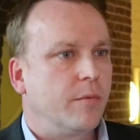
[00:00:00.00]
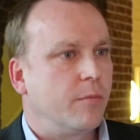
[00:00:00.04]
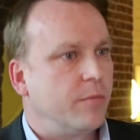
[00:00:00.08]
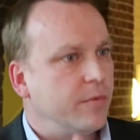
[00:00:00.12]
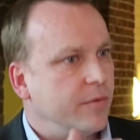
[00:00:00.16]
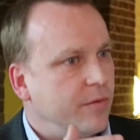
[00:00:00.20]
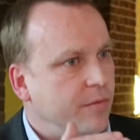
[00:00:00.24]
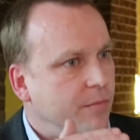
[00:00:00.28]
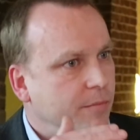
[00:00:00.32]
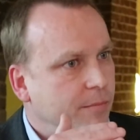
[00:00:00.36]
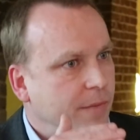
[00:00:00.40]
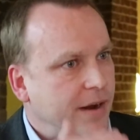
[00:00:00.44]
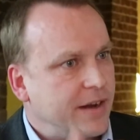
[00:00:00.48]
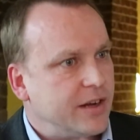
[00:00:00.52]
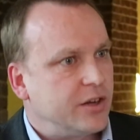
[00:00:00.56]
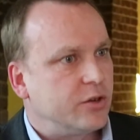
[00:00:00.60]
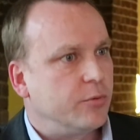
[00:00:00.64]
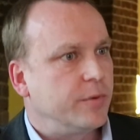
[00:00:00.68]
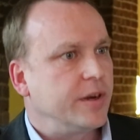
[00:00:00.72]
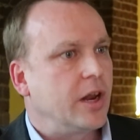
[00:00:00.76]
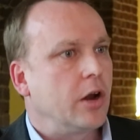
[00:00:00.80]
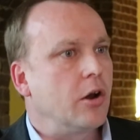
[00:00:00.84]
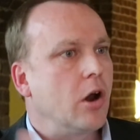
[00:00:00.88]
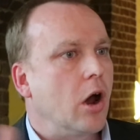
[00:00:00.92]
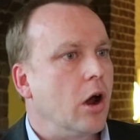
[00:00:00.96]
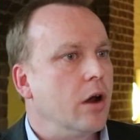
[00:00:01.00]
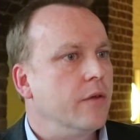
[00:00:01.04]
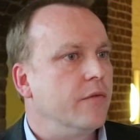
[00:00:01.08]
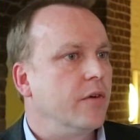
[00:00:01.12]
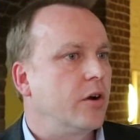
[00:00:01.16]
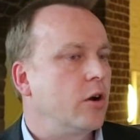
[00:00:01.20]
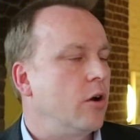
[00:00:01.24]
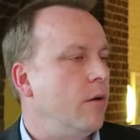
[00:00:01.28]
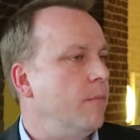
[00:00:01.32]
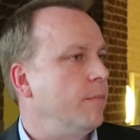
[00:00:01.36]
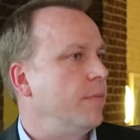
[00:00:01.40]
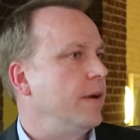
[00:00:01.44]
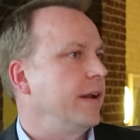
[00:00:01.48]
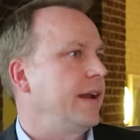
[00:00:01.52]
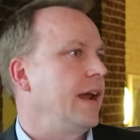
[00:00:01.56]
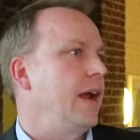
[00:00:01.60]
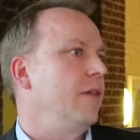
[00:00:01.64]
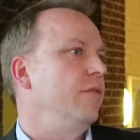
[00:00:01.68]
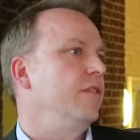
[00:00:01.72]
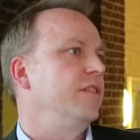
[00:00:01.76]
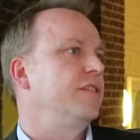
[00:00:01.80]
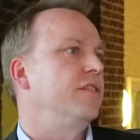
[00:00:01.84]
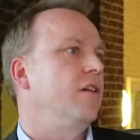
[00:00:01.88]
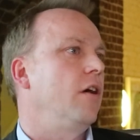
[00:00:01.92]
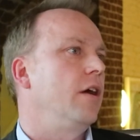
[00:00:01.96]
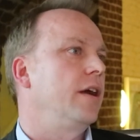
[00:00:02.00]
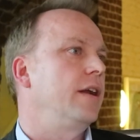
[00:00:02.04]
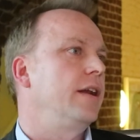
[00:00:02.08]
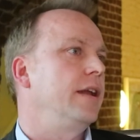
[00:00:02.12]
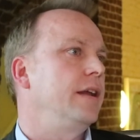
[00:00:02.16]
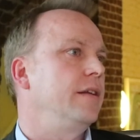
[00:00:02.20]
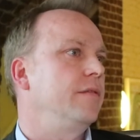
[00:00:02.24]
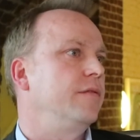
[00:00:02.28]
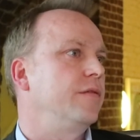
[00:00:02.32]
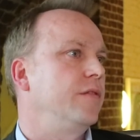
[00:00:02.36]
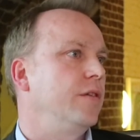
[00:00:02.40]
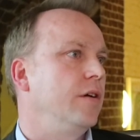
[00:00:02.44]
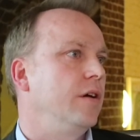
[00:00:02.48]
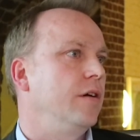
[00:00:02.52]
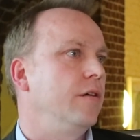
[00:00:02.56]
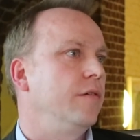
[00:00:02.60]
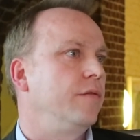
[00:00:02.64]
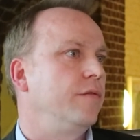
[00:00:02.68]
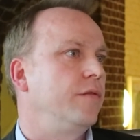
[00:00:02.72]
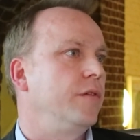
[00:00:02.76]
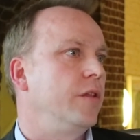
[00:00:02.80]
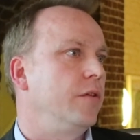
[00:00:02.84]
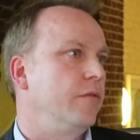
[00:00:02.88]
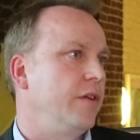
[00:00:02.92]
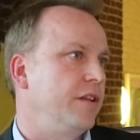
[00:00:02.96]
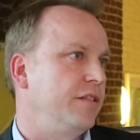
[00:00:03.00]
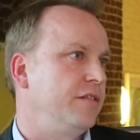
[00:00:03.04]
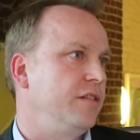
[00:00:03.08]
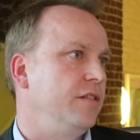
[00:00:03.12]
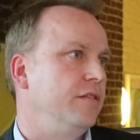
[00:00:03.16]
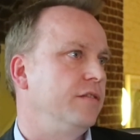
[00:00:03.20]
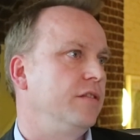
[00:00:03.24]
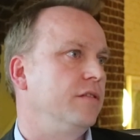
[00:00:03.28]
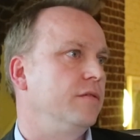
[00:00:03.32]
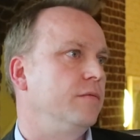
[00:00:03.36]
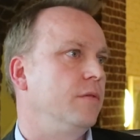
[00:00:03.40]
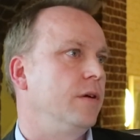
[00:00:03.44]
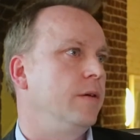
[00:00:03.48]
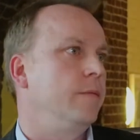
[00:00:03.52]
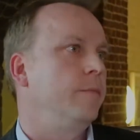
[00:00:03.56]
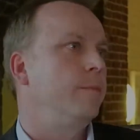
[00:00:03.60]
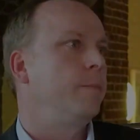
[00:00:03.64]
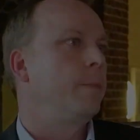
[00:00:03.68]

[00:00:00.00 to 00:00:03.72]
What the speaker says: making sure we don't overcomplicate recycling for the residents as well.